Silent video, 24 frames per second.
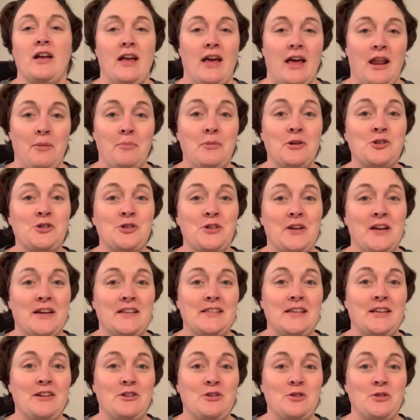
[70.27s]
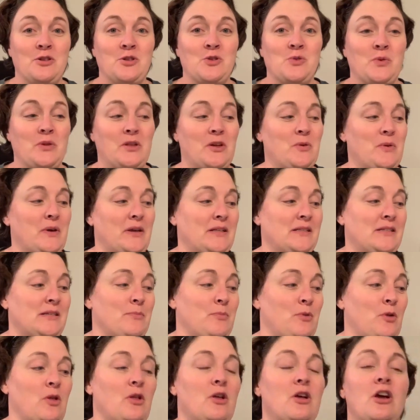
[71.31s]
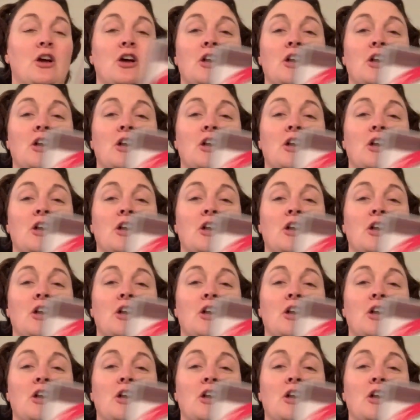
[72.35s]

I'm gonna show you guys how to do this really quick and simple.